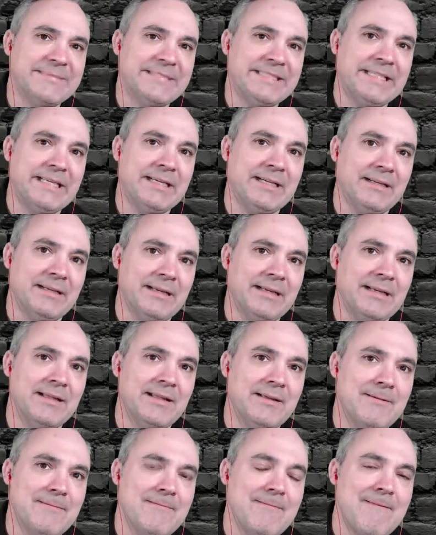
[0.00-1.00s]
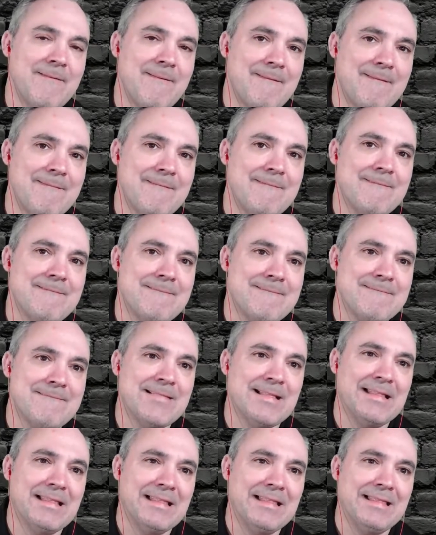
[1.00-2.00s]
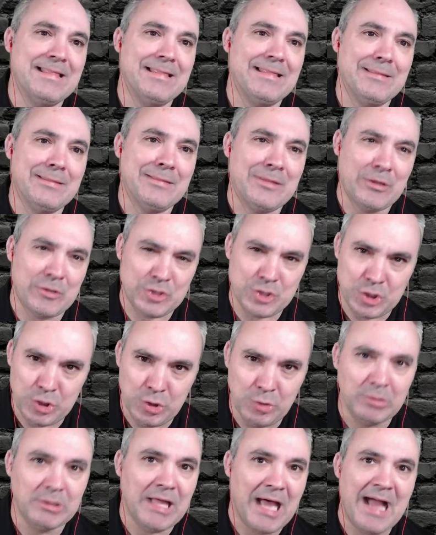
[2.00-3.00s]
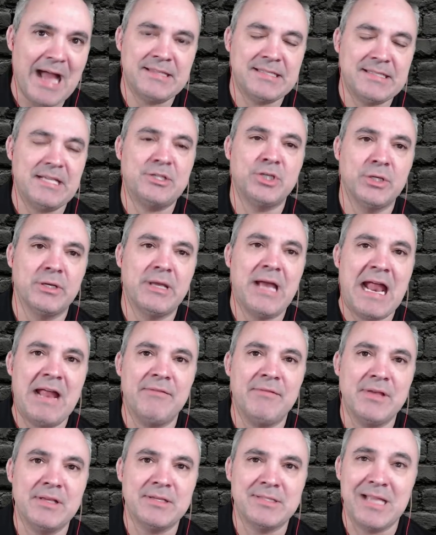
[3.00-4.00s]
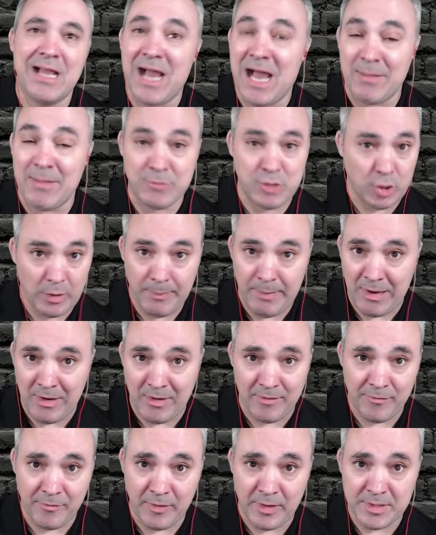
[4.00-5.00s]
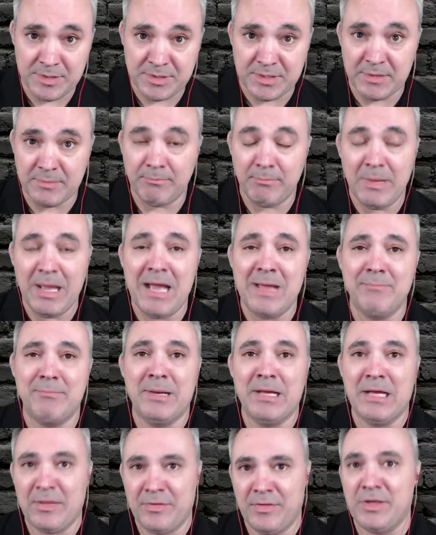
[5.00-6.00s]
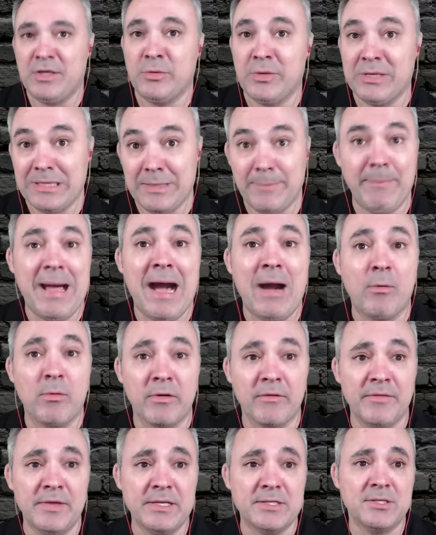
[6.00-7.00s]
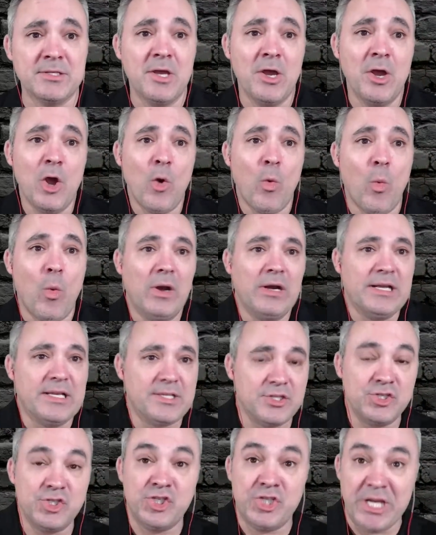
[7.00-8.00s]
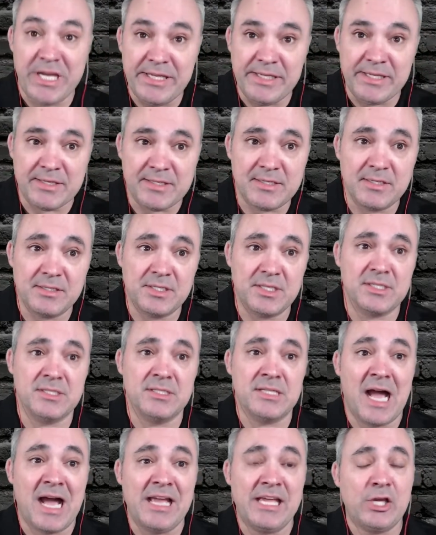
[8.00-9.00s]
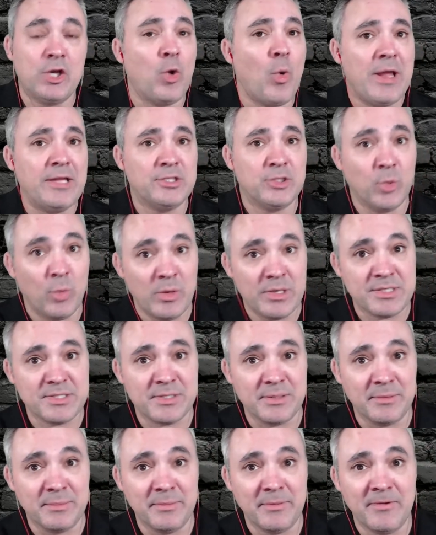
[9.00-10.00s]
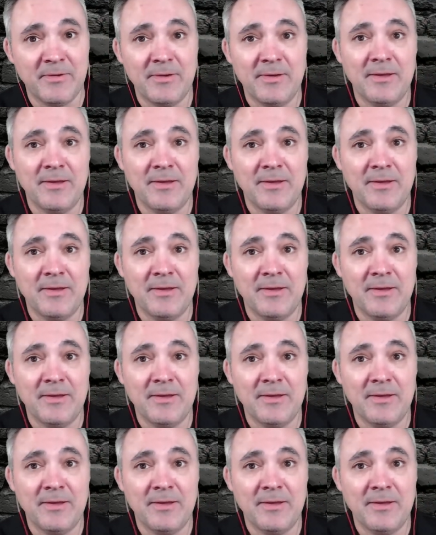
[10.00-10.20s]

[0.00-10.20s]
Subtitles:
yeah. There's two lines I took out of this. Now I'm totally paraphrasing, but I think you'll get the power of these. One is genius does not equate to wisdom.